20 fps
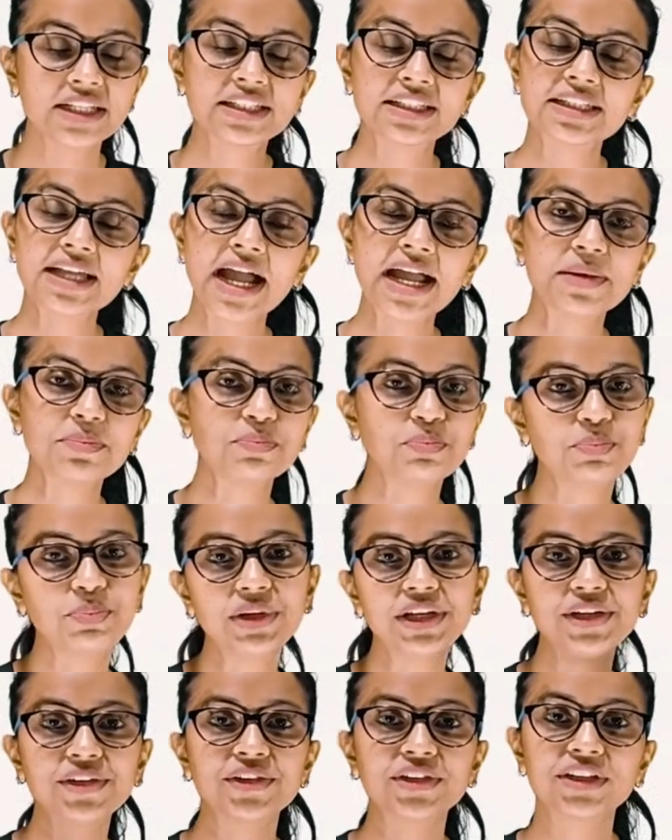Time
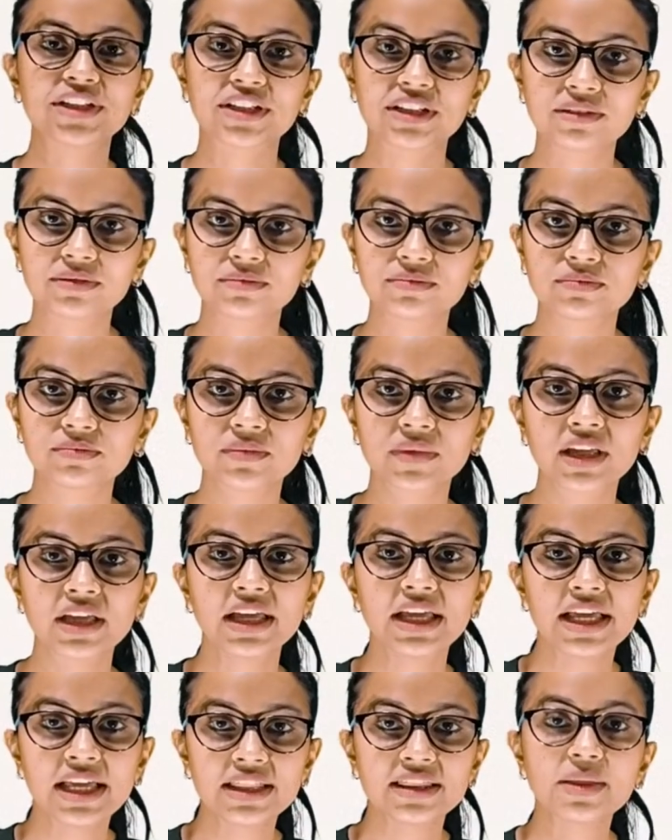period.
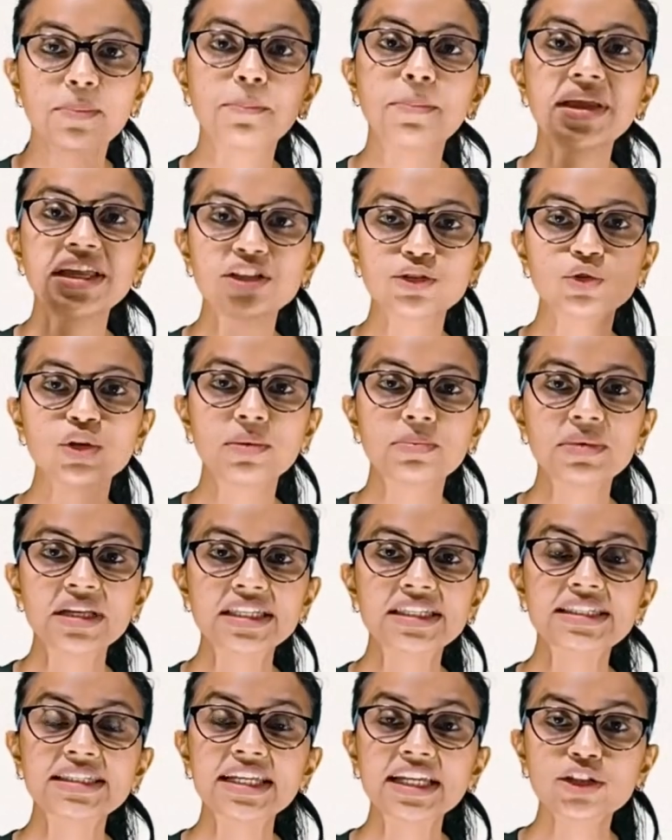The pendulum
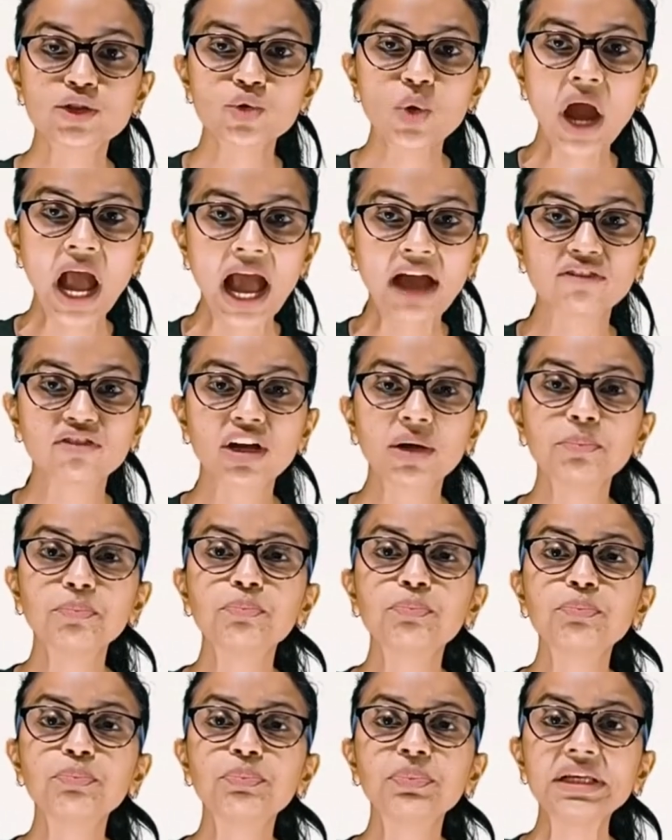is said to have
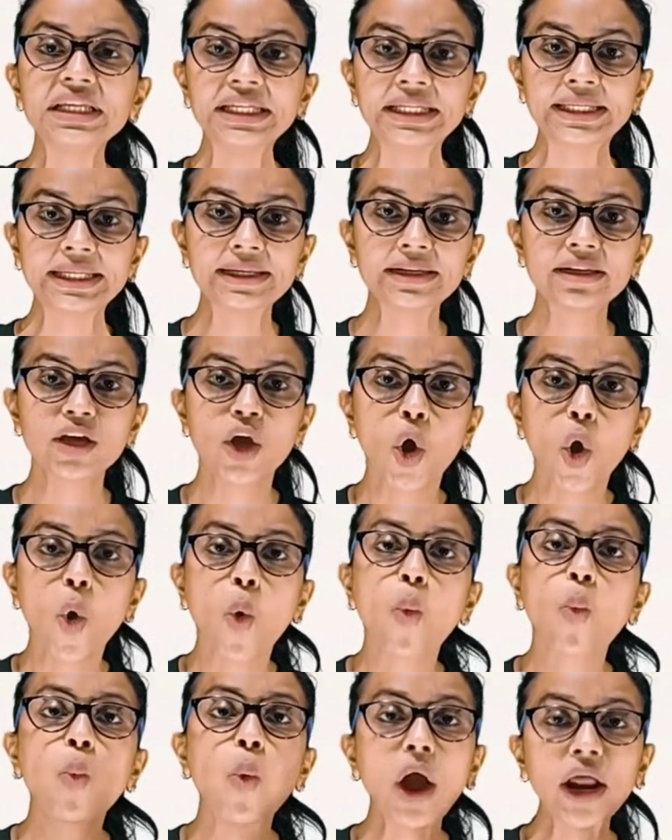completed
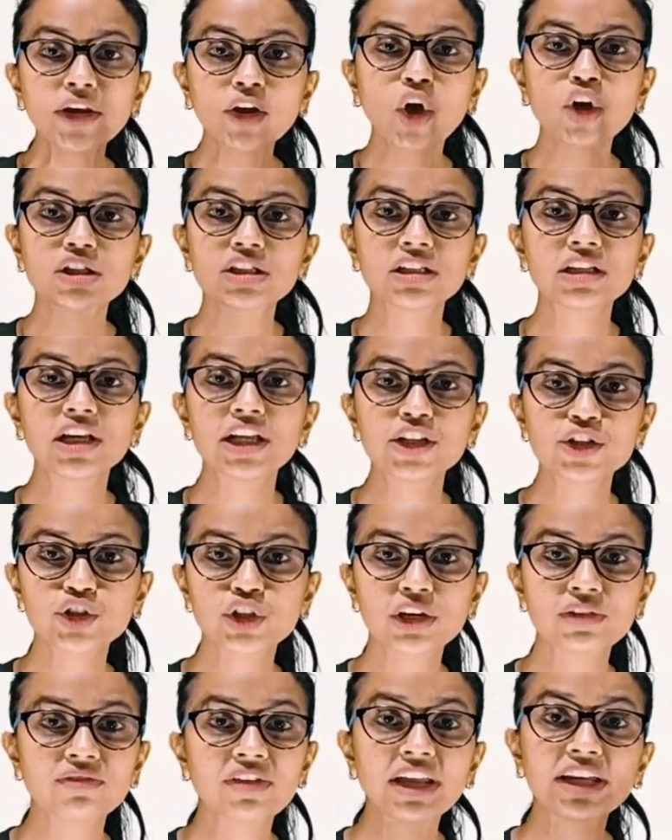one
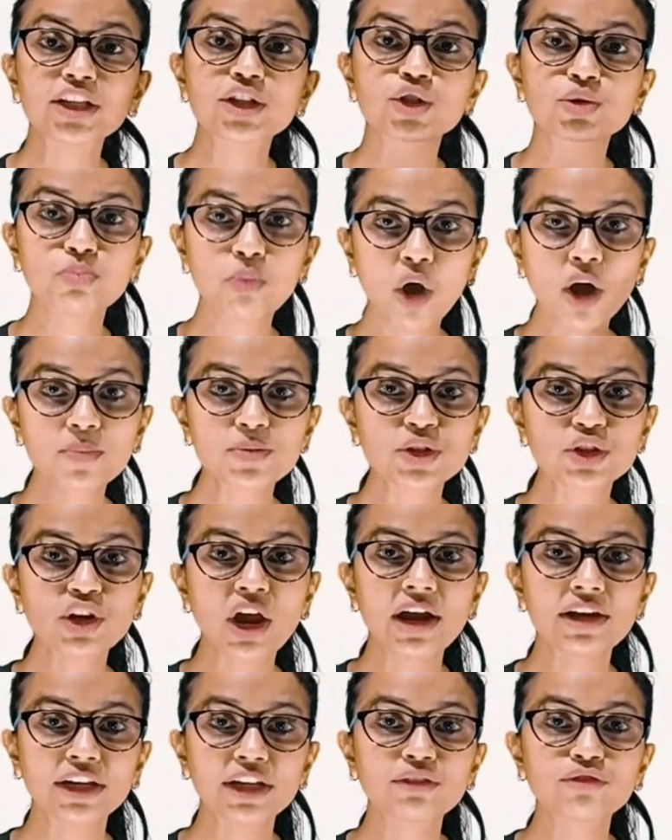oscillation when its bob
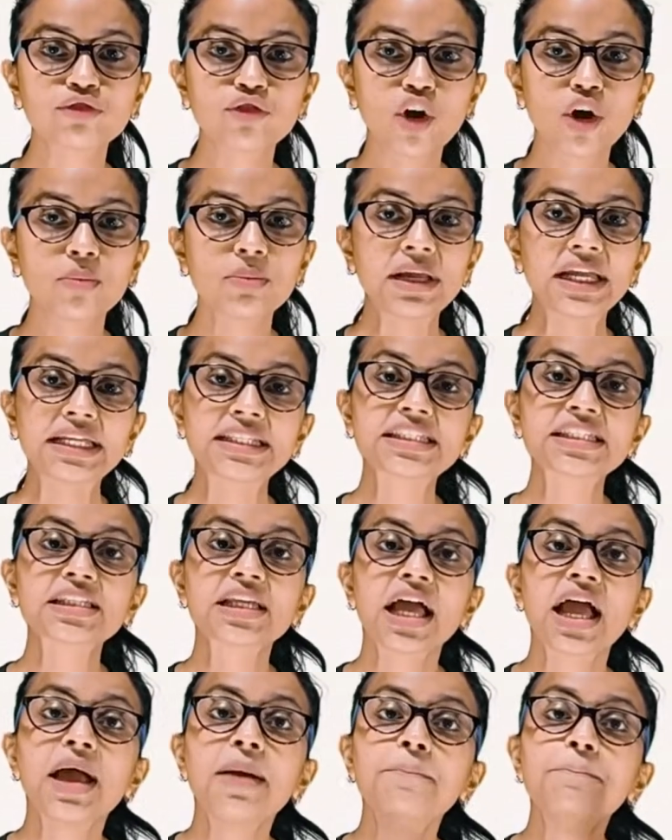starting from its
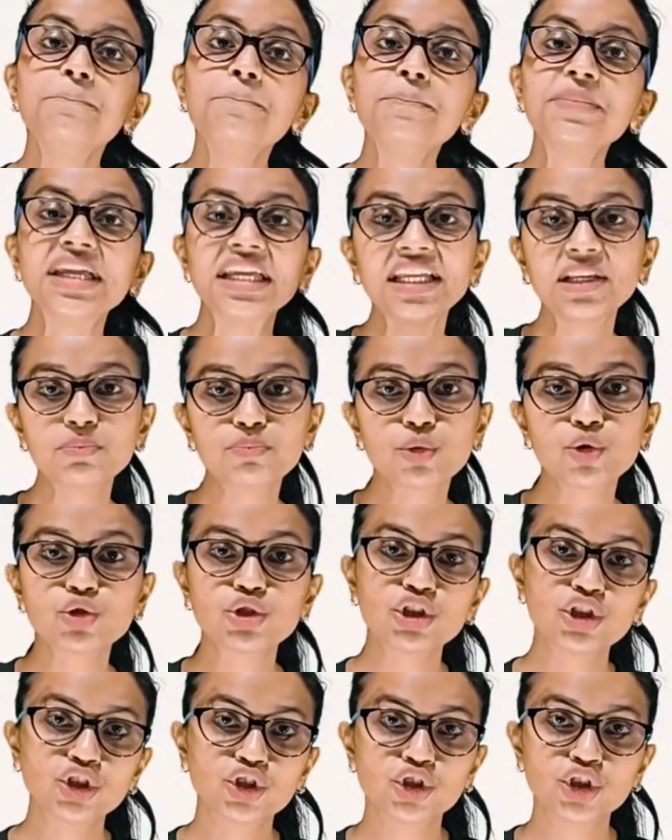mean
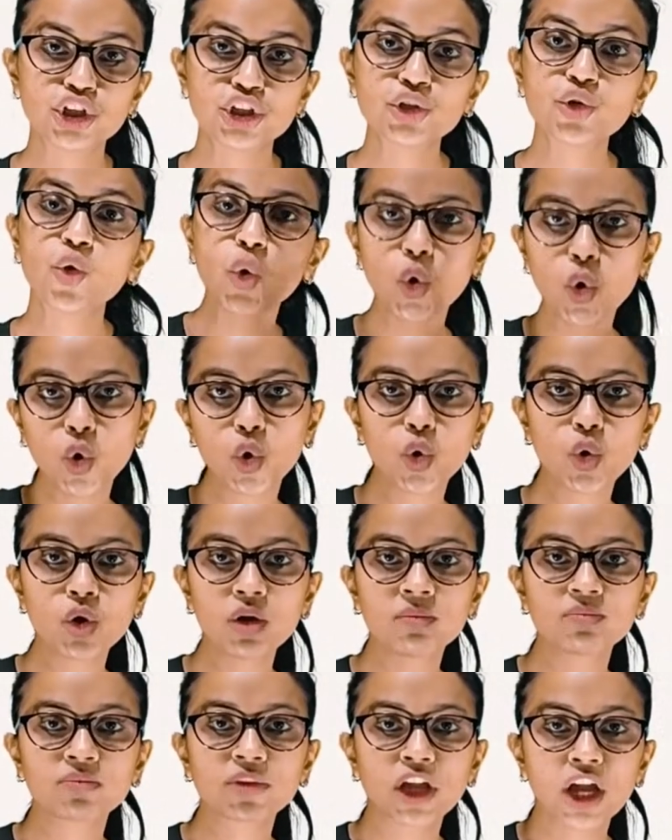position
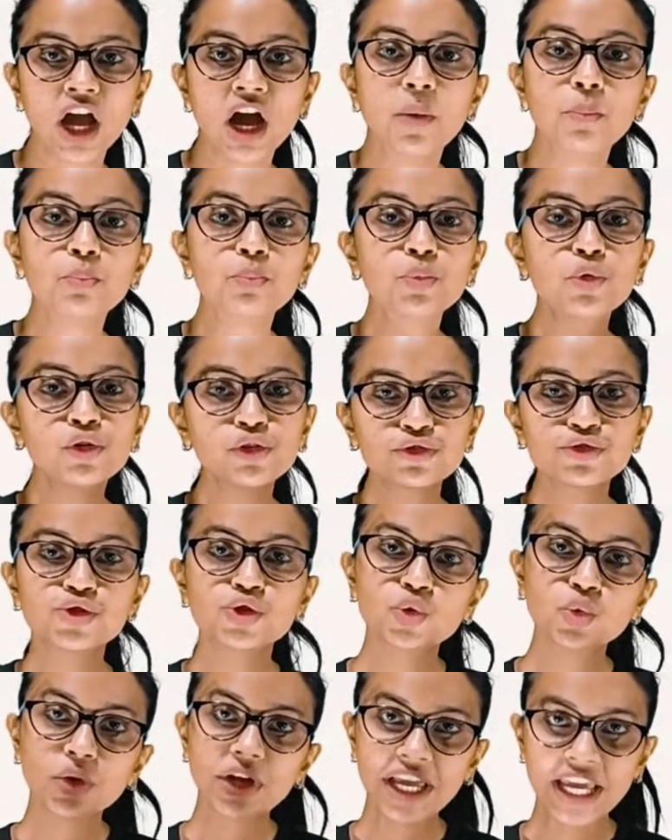O moves
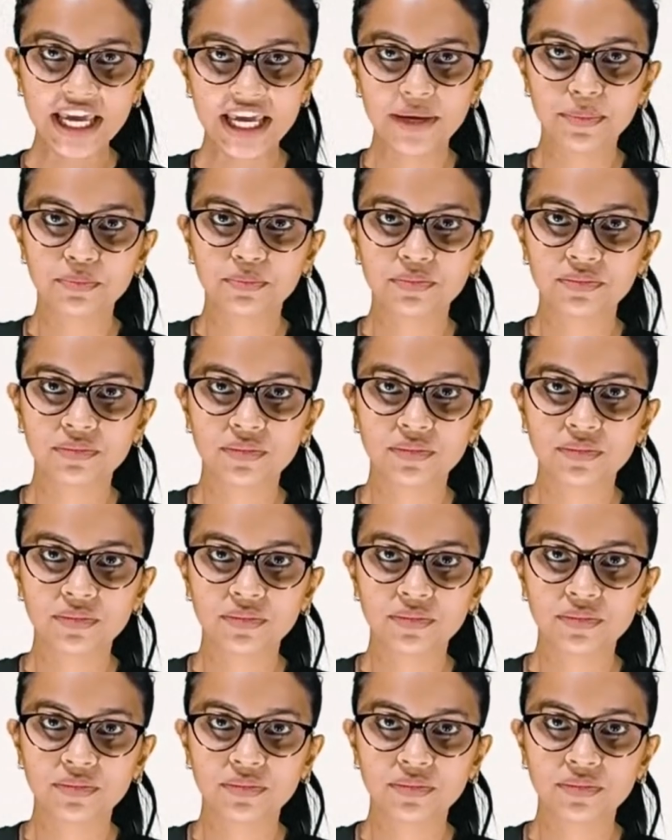to A,